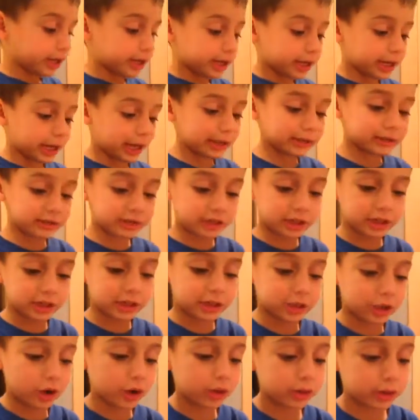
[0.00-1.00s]
He actually
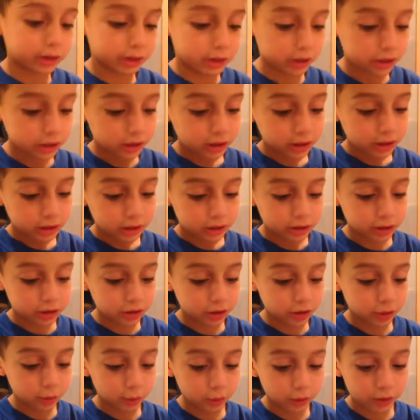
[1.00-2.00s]
goes to
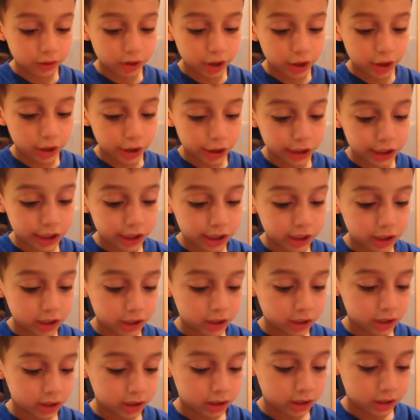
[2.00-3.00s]
New York.
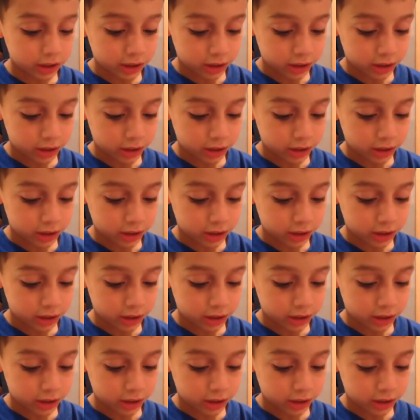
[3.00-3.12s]
Hmm.